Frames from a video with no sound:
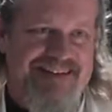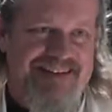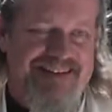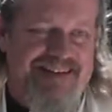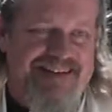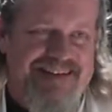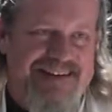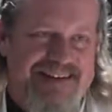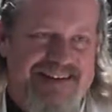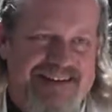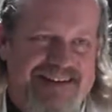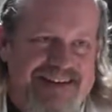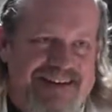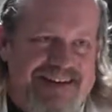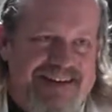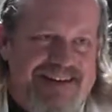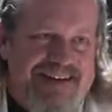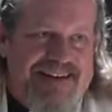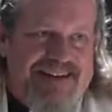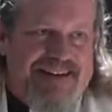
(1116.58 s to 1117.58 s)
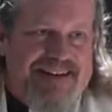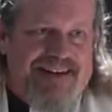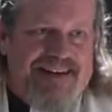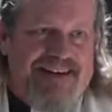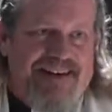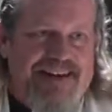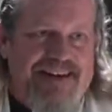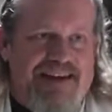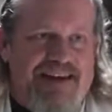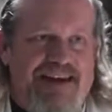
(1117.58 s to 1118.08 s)
Mm.
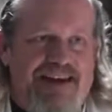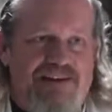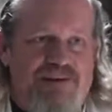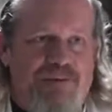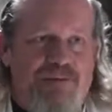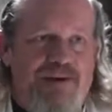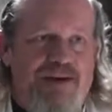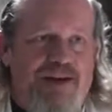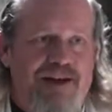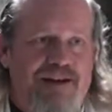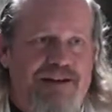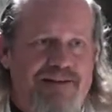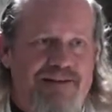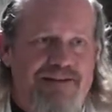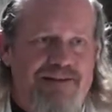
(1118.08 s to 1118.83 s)
And guess what?